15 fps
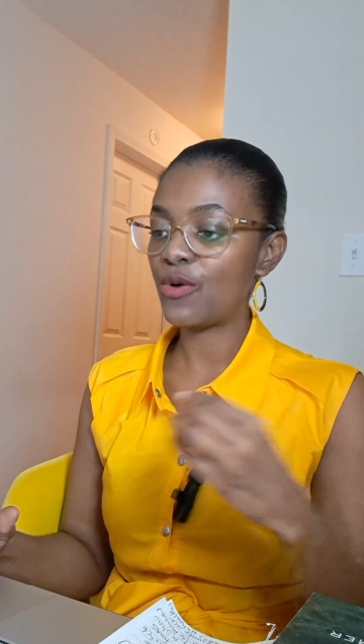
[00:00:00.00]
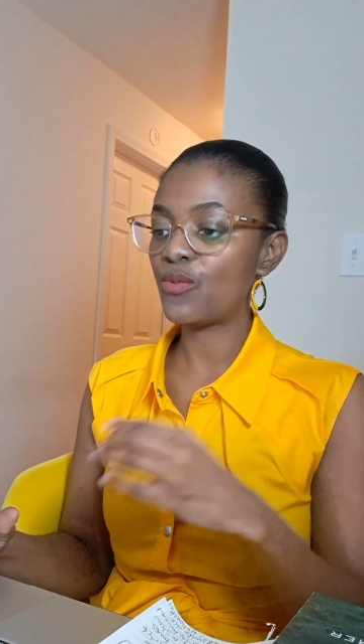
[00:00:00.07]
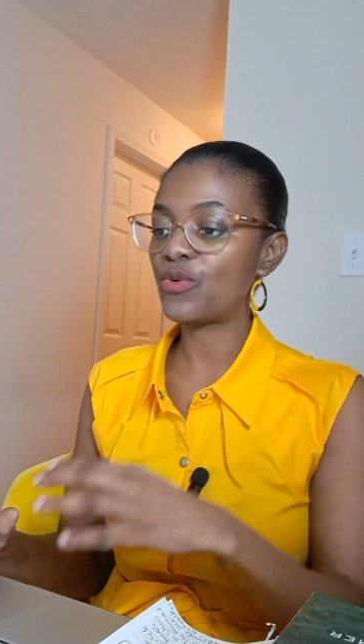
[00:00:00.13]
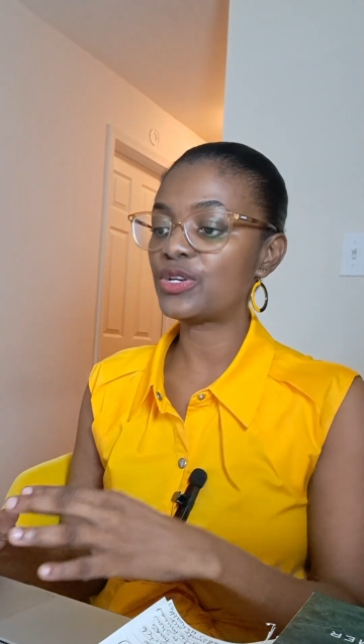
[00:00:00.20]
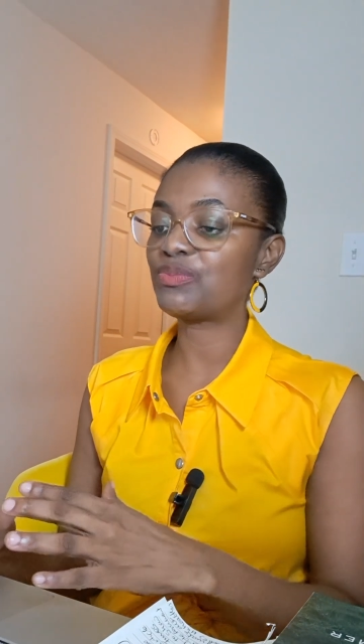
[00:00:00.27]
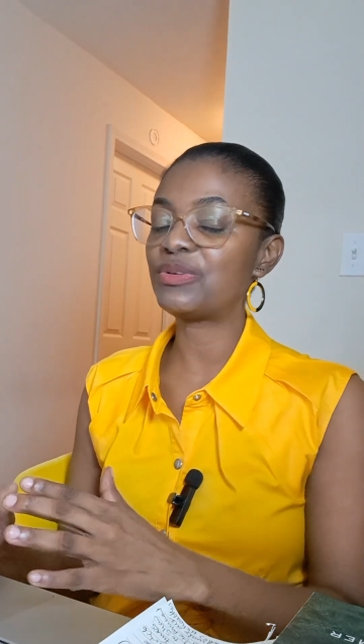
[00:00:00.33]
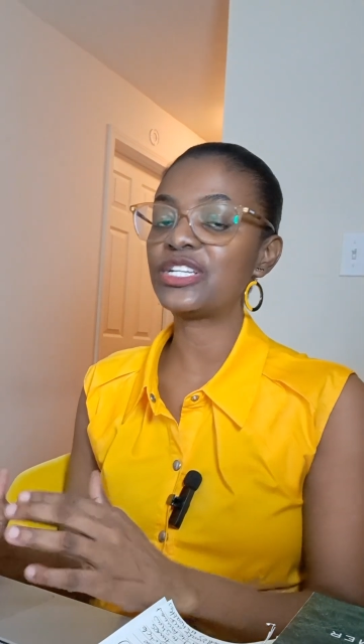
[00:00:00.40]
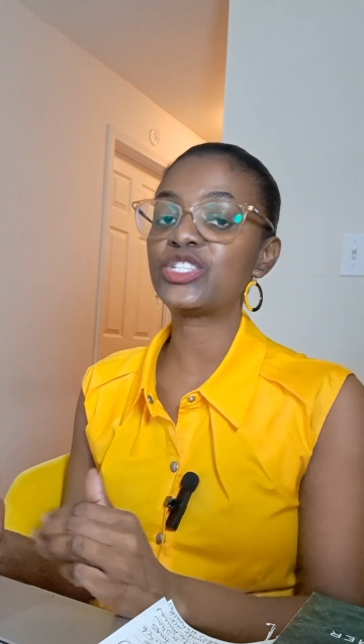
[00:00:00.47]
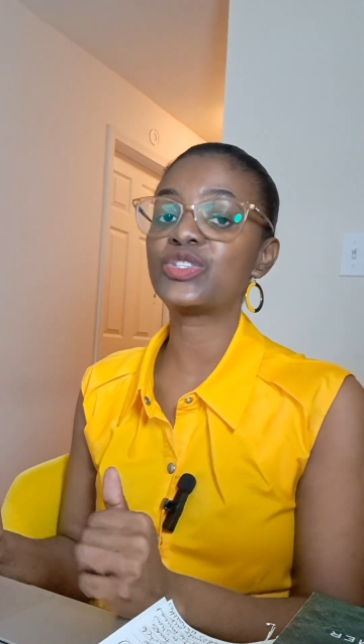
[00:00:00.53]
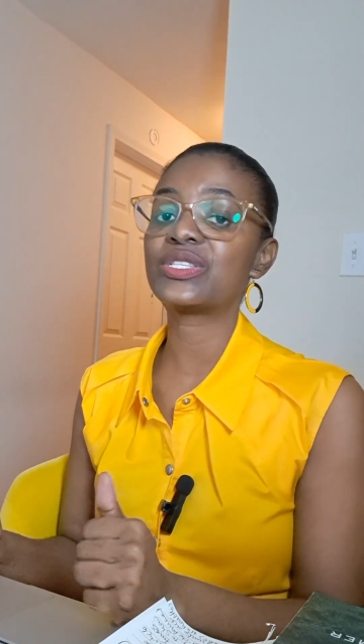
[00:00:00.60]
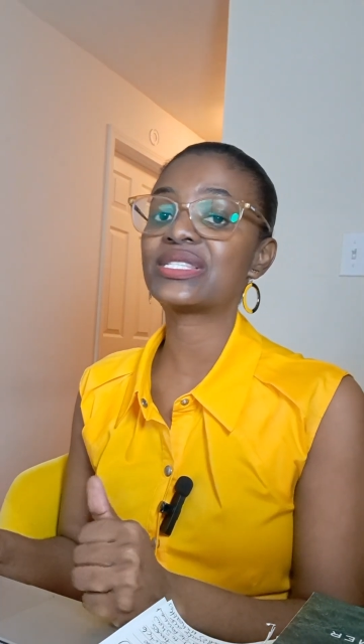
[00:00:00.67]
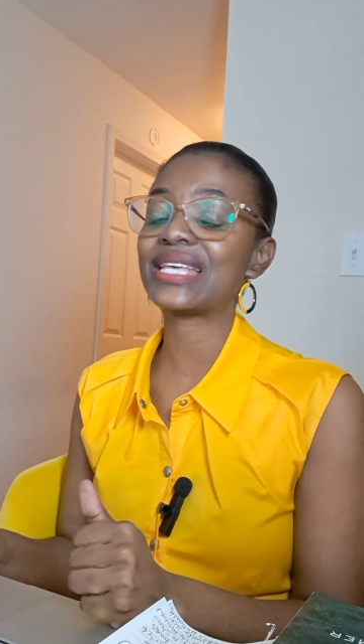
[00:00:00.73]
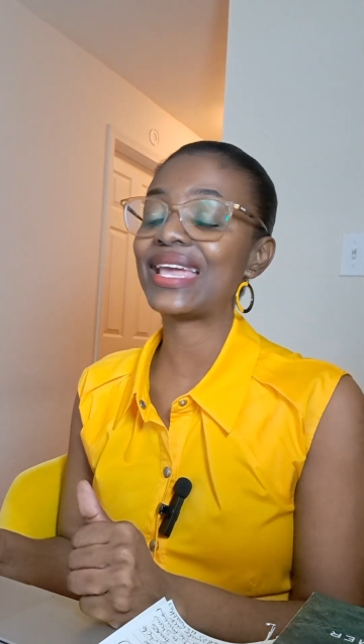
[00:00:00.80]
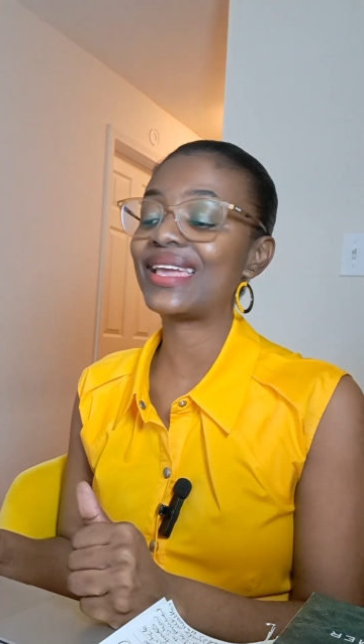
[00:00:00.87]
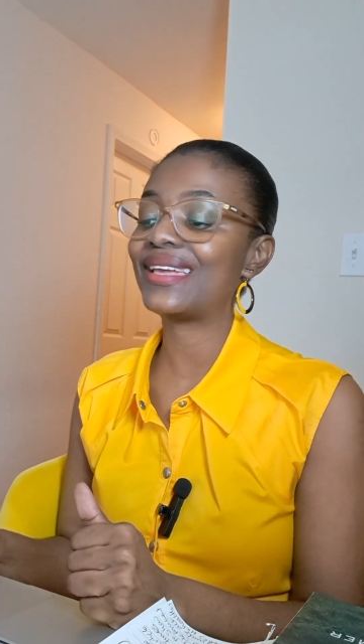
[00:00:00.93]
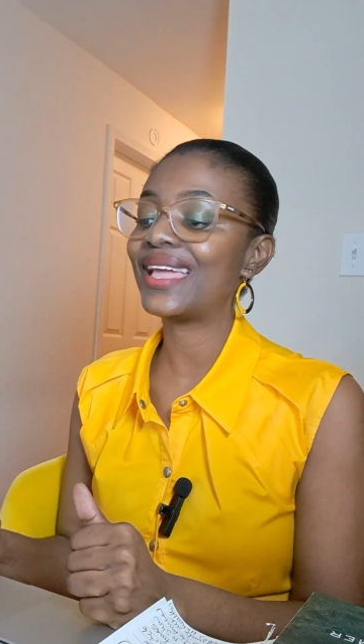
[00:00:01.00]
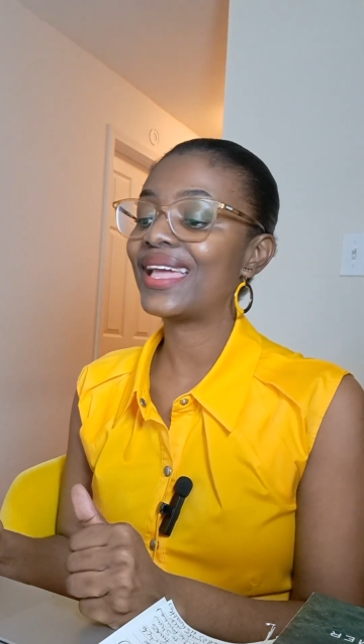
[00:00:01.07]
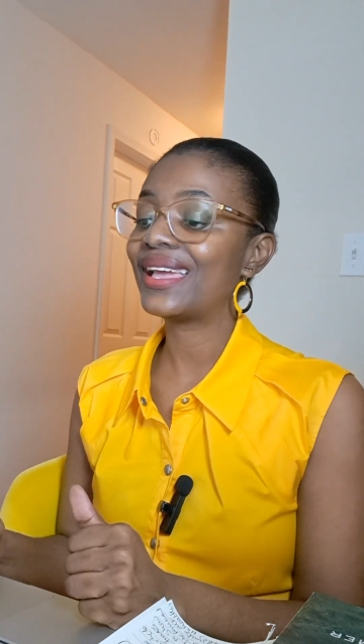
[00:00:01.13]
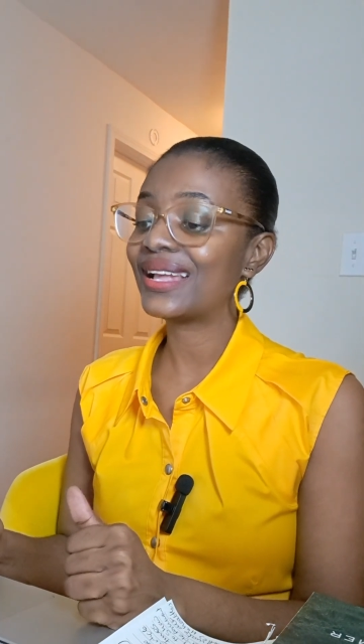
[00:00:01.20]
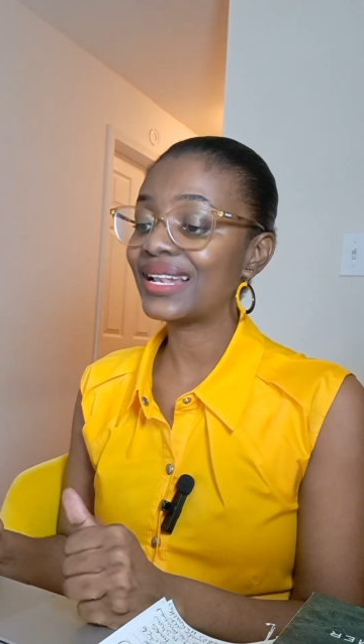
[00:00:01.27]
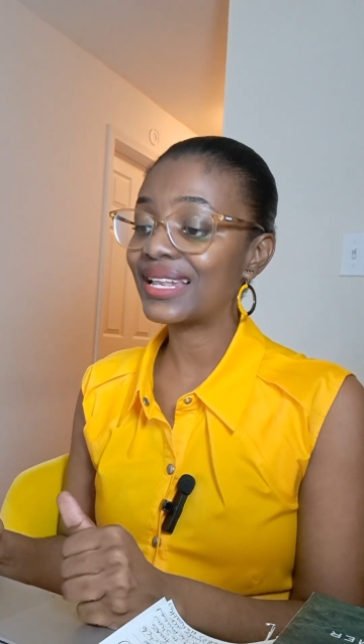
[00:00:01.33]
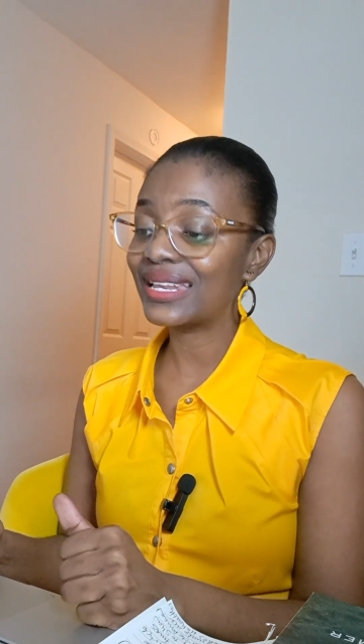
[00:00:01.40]
would be to say
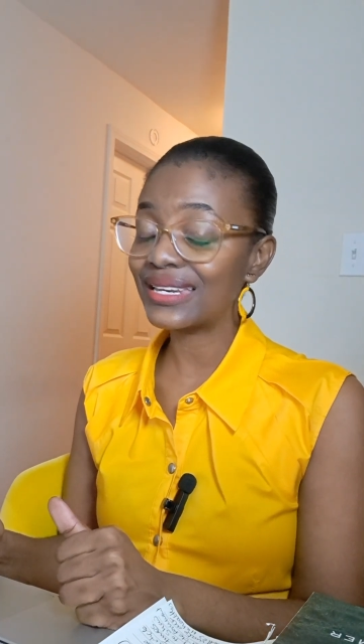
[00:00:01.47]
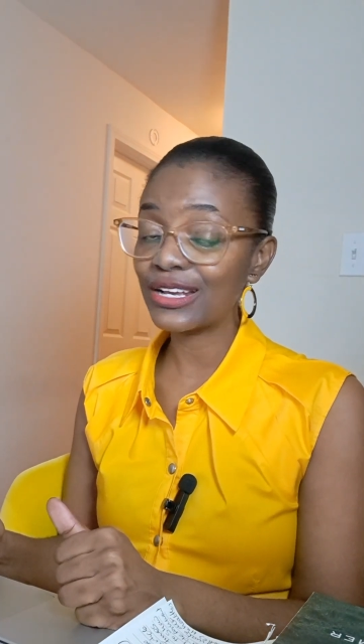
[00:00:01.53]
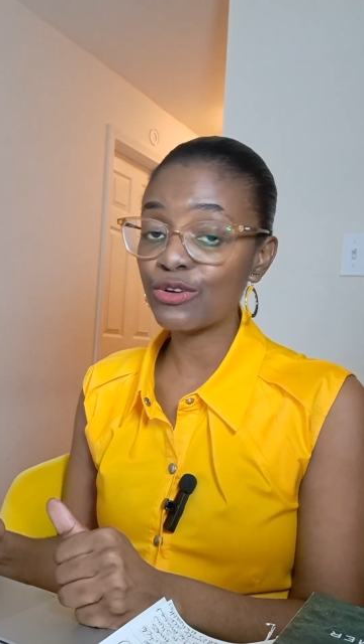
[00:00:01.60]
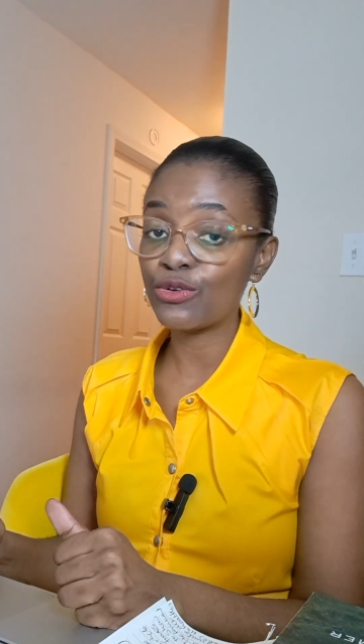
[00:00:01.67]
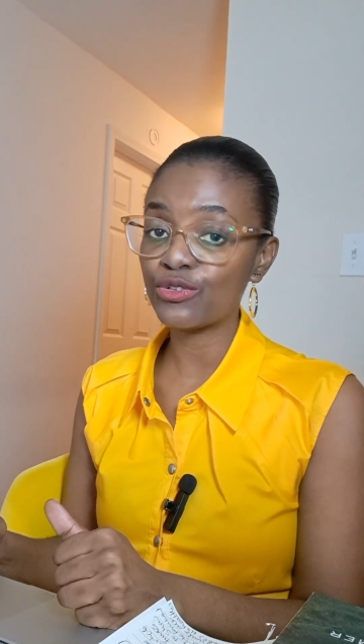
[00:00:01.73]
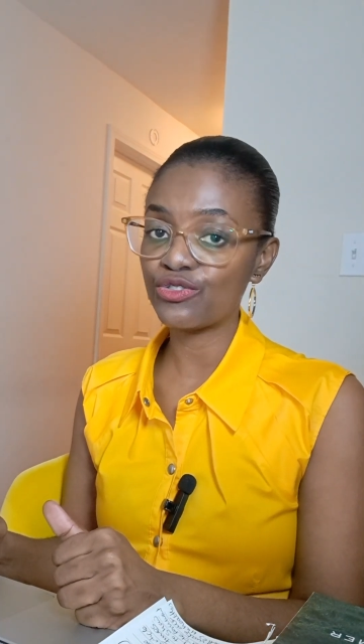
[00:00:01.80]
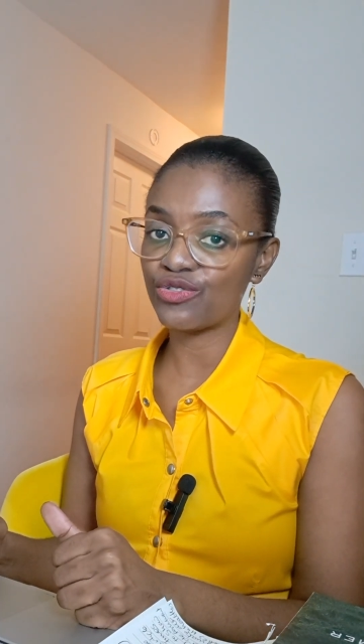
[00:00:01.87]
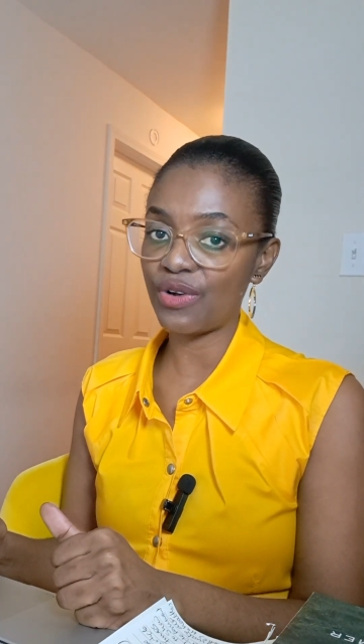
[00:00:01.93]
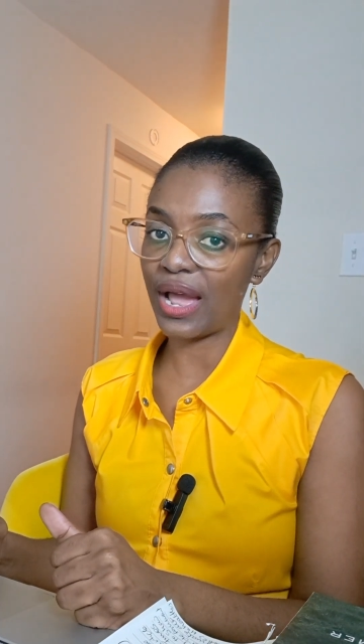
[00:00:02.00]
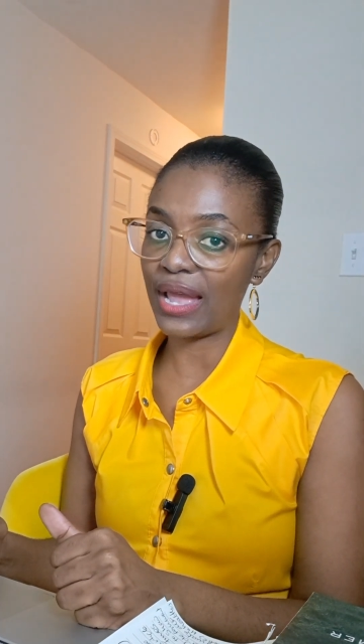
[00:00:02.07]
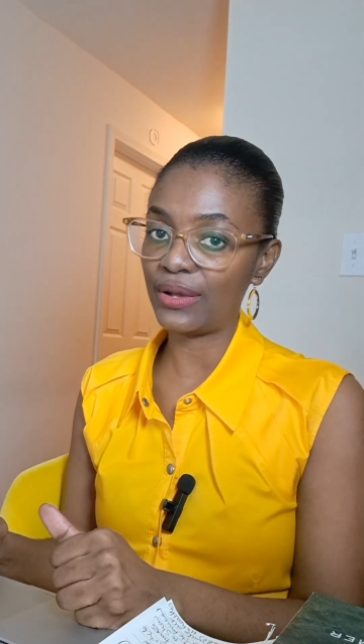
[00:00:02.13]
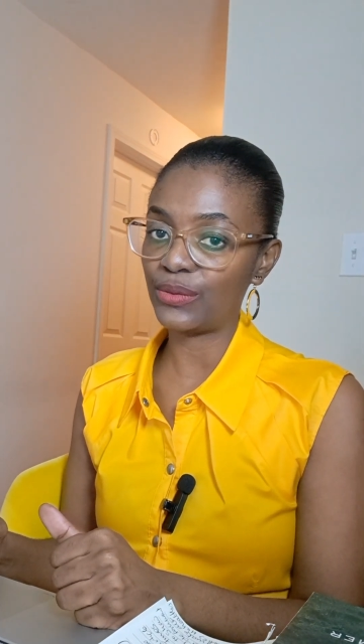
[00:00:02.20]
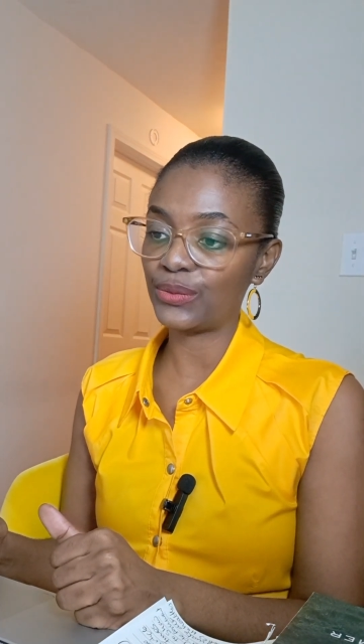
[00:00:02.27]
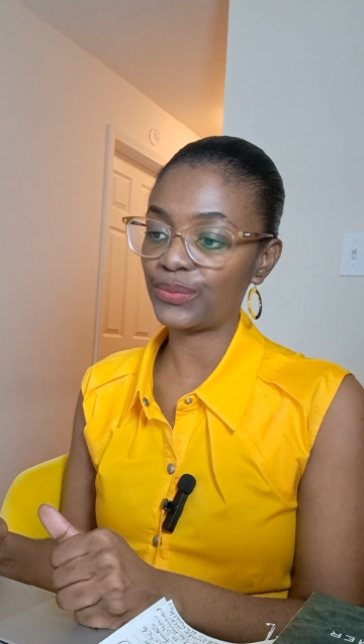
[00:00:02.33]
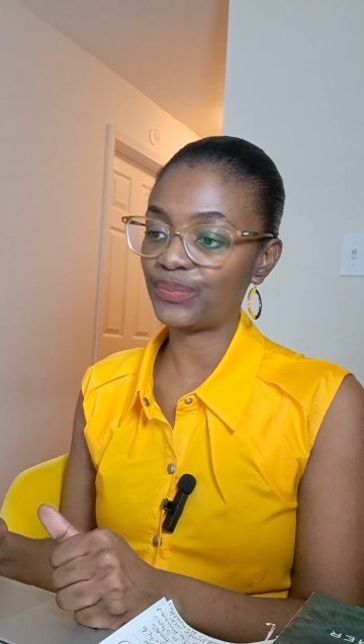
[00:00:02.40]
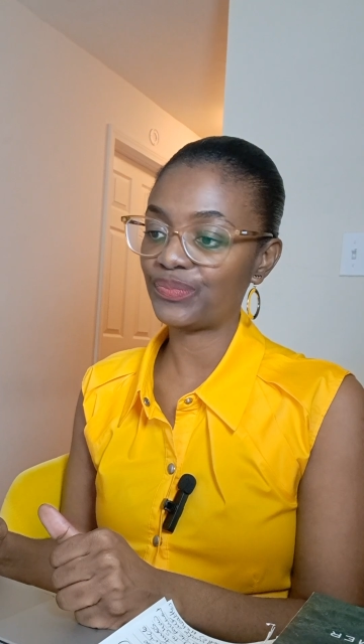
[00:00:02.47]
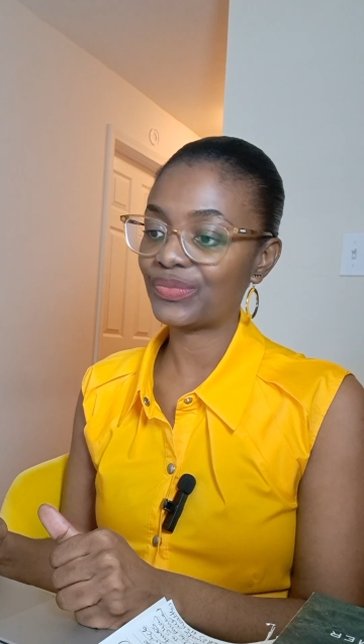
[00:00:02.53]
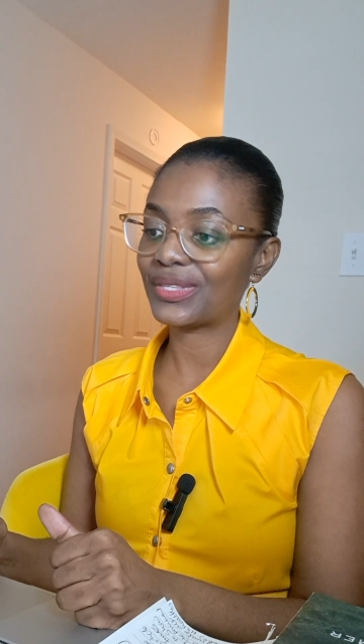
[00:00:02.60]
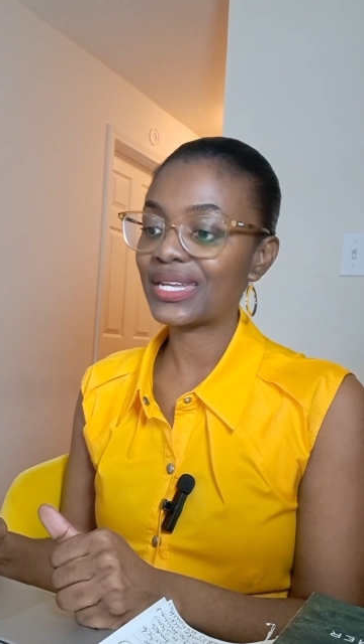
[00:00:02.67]
clinical trial,